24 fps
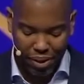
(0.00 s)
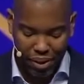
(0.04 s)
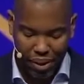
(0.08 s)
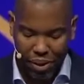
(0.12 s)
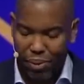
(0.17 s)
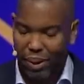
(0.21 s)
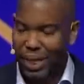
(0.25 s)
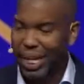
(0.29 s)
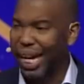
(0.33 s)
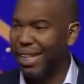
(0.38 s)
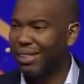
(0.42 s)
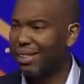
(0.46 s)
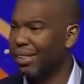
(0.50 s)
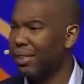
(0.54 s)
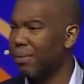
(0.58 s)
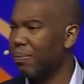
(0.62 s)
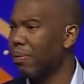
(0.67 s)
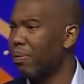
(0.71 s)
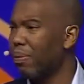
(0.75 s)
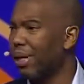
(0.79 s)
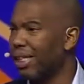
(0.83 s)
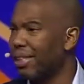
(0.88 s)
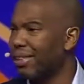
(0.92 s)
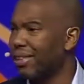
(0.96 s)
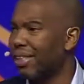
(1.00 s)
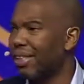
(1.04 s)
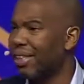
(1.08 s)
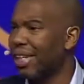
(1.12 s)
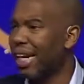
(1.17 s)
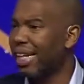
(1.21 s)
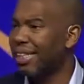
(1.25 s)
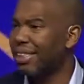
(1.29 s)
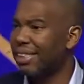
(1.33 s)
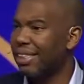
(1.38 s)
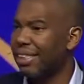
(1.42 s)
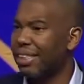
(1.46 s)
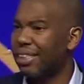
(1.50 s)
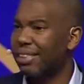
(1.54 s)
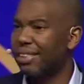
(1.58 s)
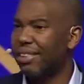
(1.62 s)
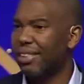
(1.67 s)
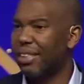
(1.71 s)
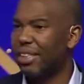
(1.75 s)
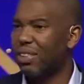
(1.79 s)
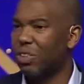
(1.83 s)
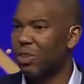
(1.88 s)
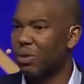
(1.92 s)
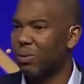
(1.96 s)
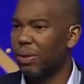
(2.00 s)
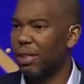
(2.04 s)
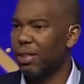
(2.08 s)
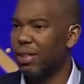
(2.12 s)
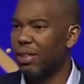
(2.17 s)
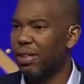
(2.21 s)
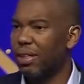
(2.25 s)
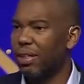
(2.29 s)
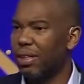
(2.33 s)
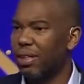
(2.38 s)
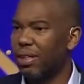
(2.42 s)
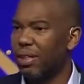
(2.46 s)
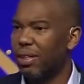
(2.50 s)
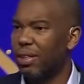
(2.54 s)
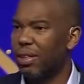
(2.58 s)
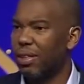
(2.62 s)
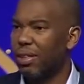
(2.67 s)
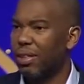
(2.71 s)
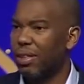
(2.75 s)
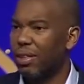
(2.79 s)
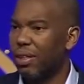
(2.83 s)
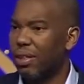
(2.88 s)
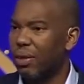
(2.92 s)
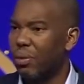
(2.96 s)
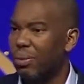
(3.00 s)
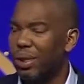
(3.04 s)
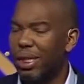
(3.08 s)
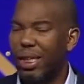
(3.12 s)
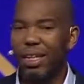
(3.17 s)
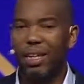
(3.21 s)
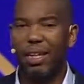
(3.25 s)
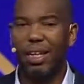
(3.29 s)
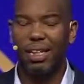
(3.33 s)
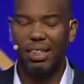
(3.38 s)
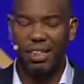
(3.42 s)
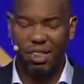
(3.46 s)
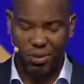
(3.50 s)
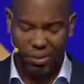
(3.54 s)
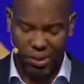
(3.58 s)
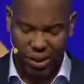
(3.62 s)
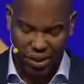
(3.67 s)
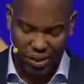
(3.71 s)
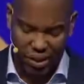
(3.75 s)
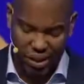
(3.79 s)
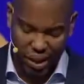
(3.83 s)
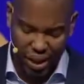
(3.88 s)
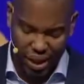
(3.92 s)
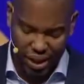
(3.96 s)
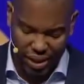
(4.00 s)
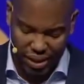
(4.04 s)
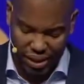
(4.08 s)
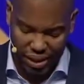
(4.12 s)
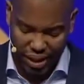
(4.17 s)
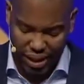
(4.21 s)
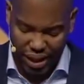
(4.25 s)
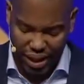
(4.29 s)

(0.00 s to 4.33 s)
We got to the point in the 19th century when the illustrious John C.